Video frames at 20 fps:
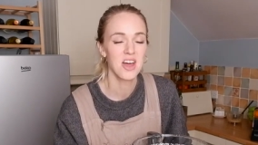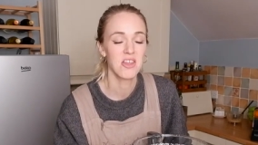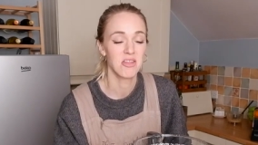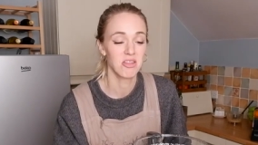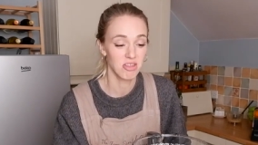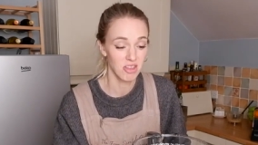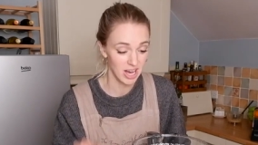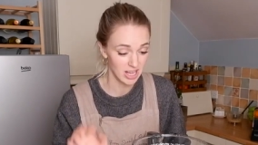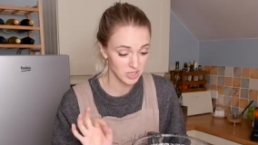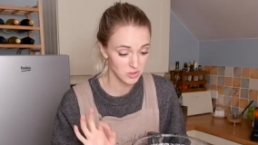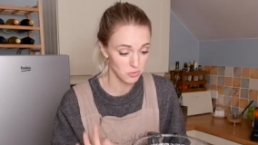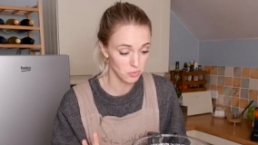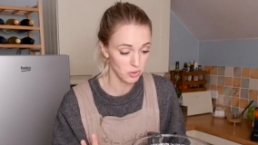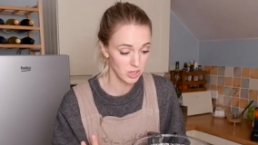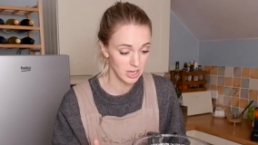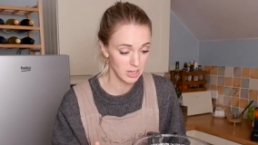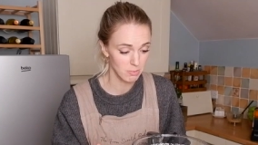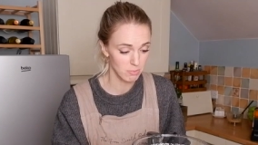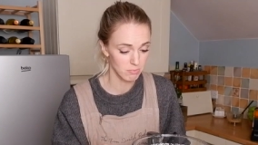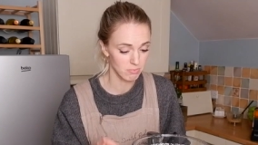That's
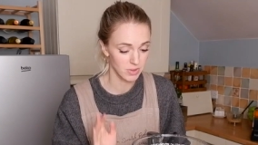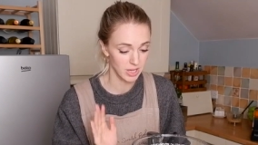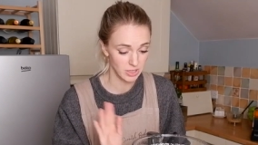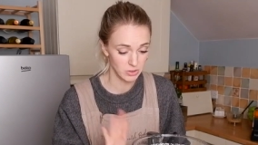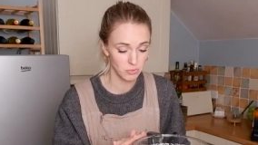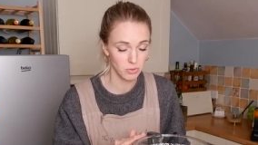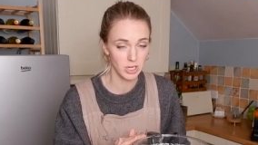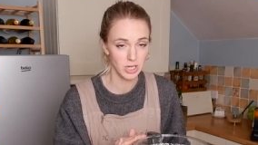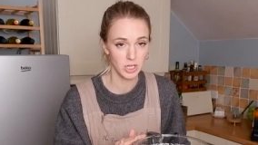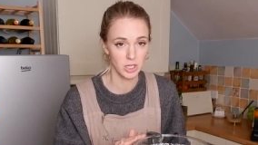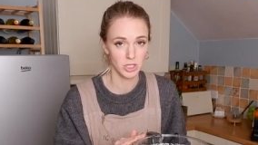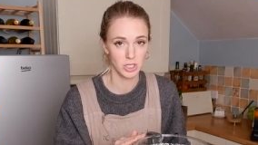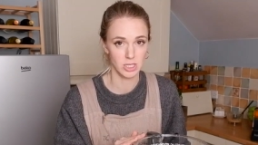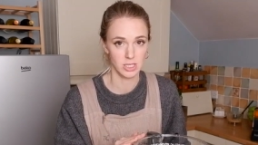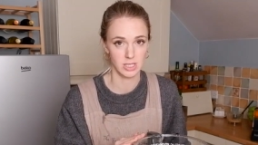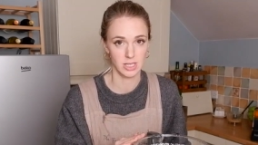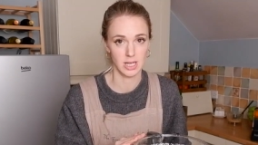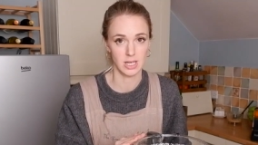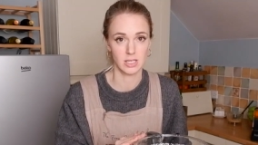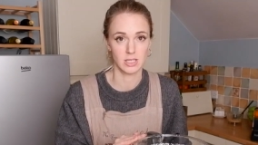really good to
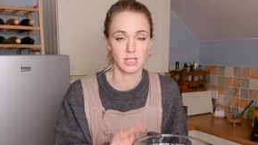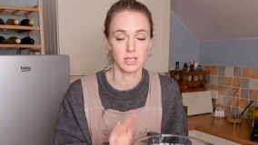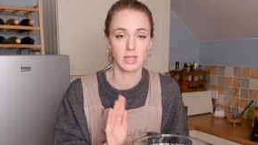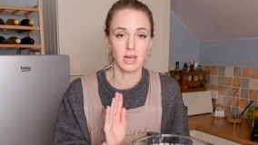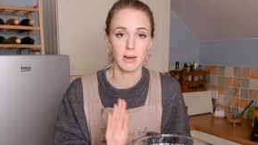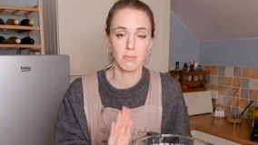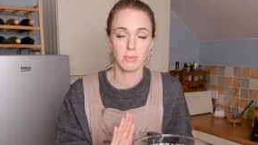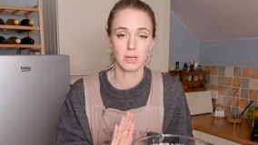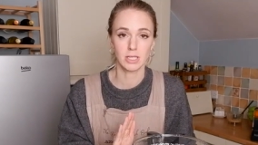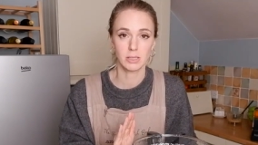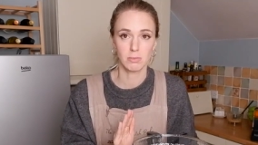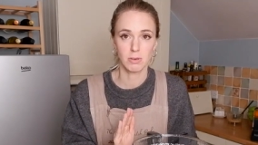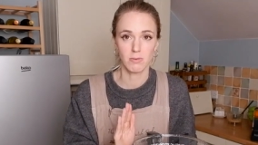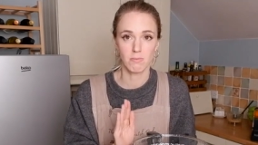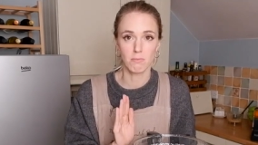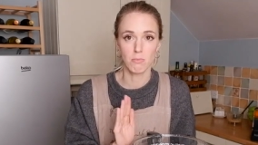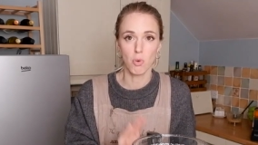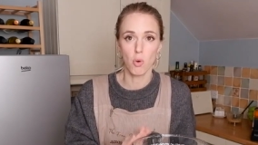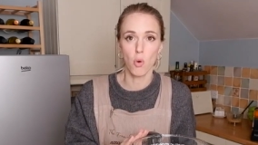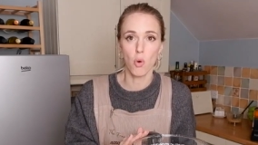see. So that makes me
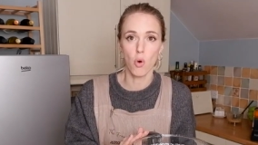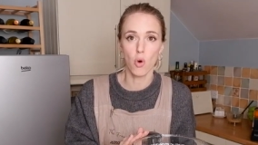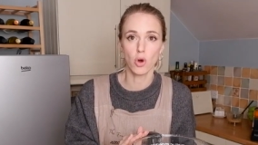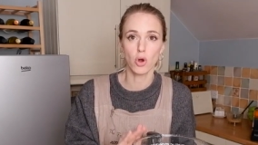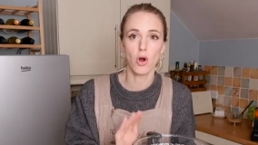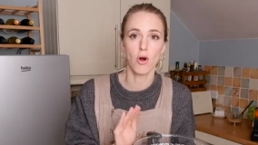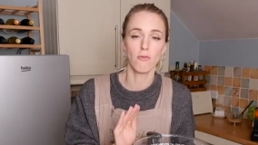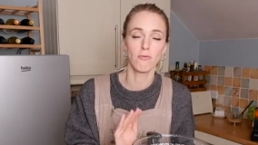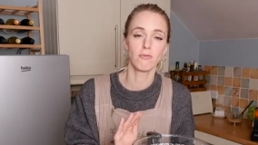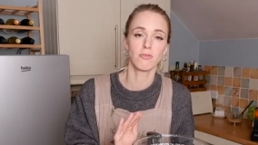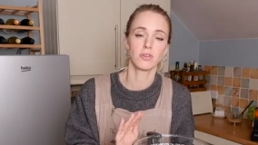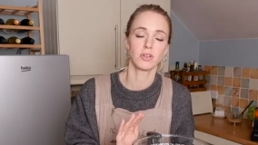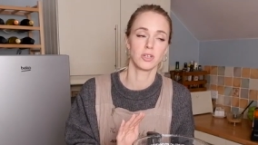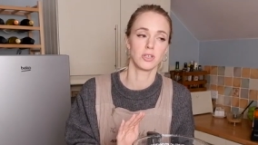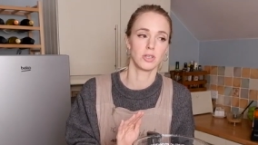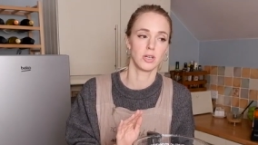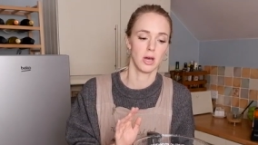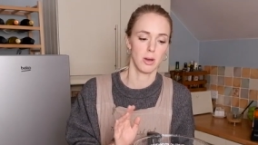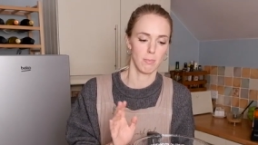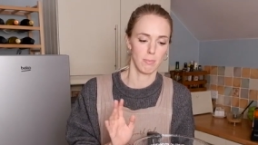more
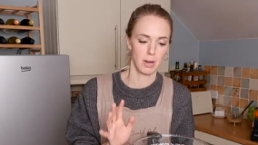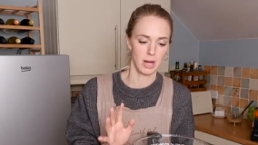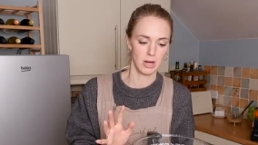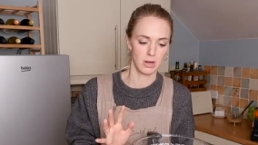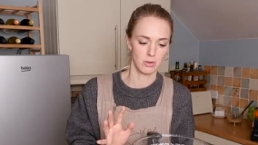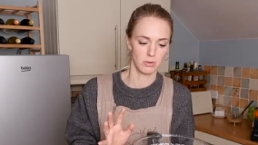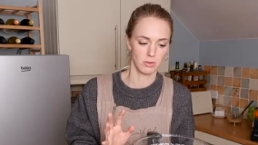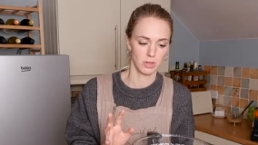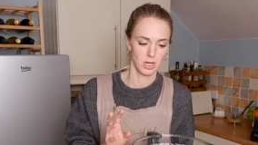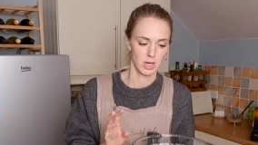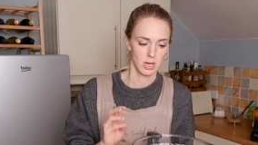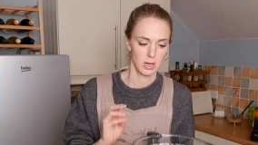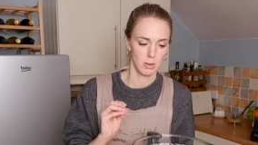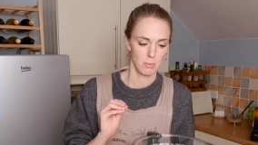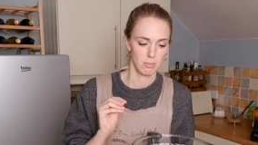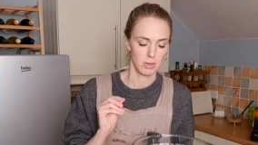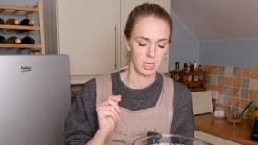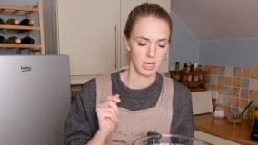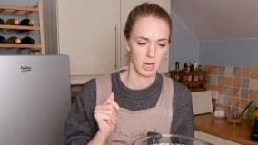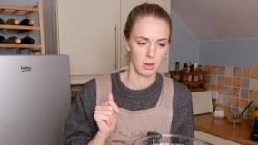confident about
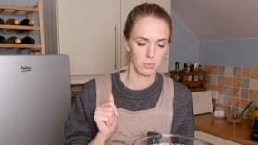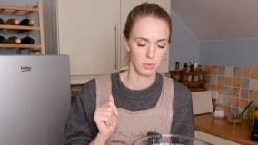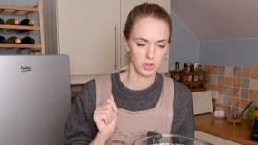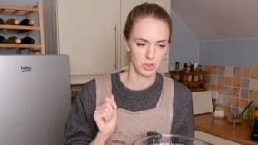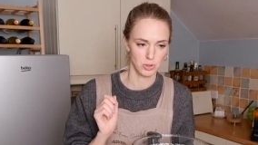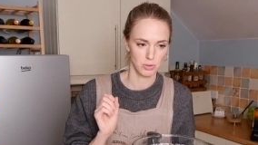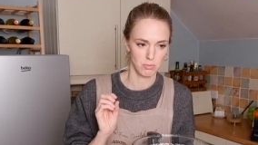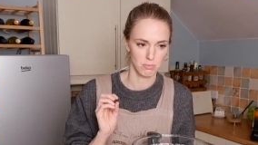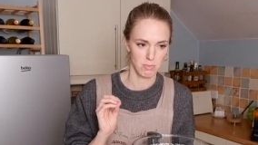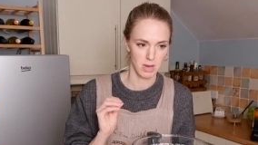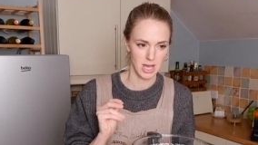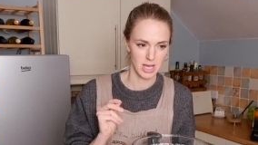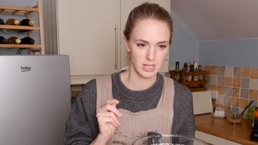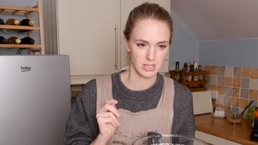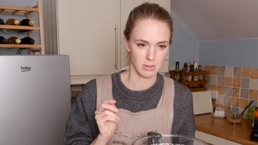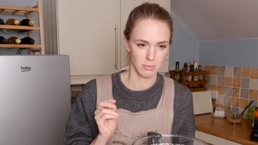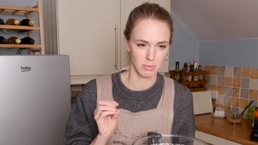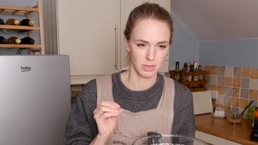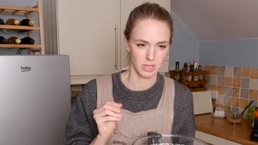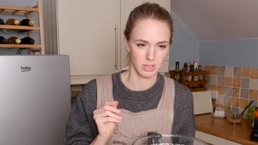being able to make
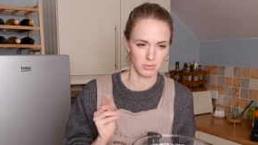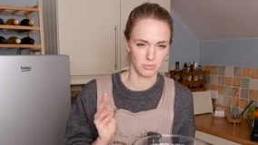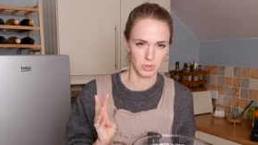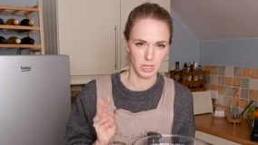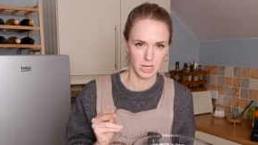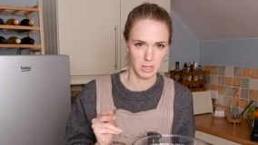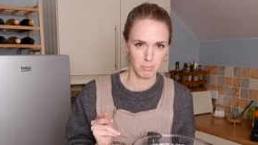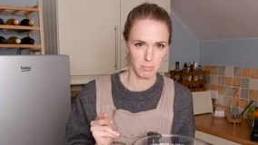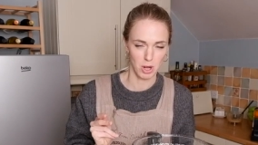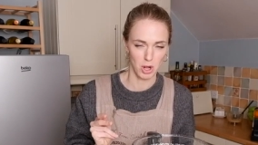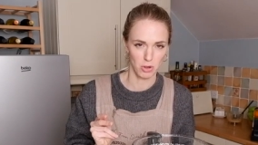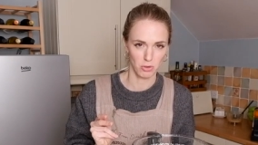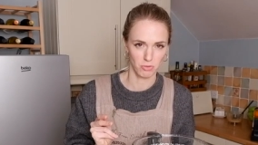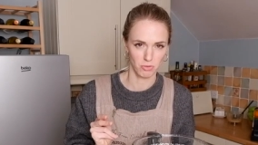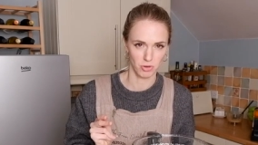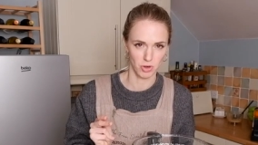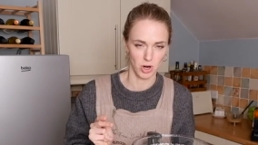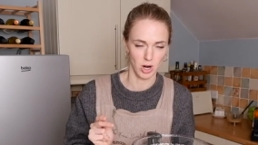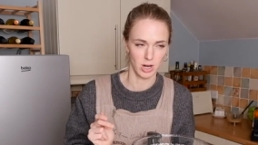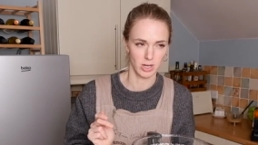something really
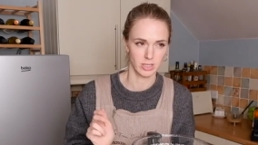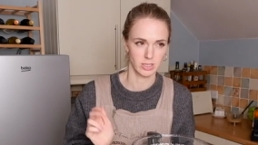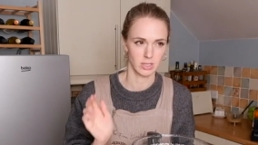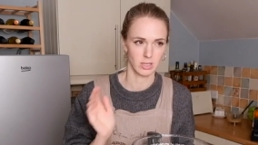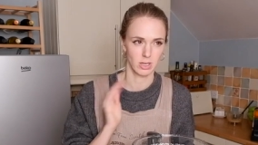pulverized.